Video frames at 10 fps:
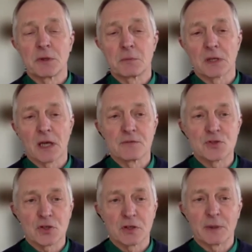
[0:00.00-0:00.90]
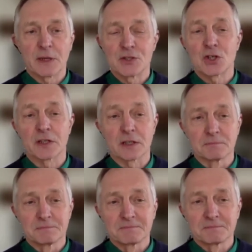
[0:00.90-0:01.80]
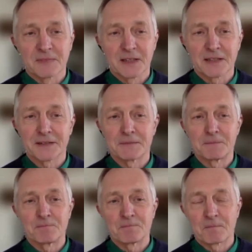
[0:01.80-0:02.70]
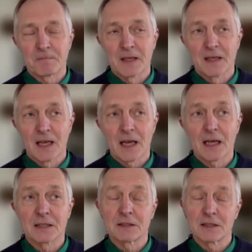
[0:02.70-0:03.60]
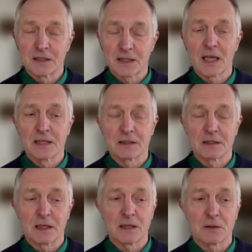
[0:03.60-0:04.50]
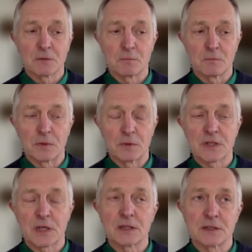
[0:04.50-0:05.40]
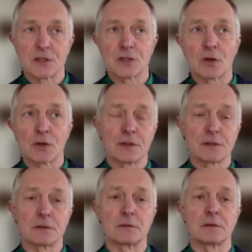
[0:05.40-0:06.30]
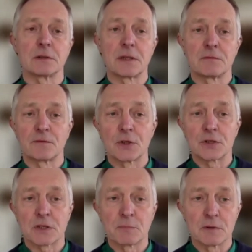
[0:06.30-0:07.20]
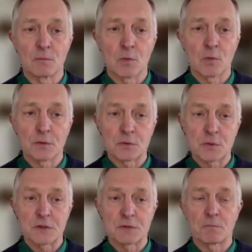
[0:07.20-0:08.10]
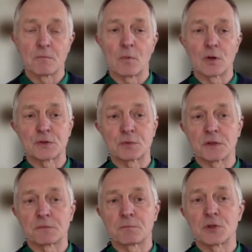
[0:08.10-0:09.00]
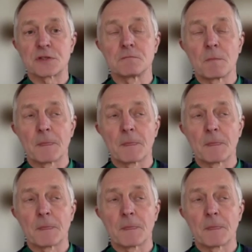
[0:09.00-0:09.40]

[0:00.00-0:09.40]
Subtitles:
we were live streaming each other, and again we were taken to the dock and then finished up in Wandsworth prison.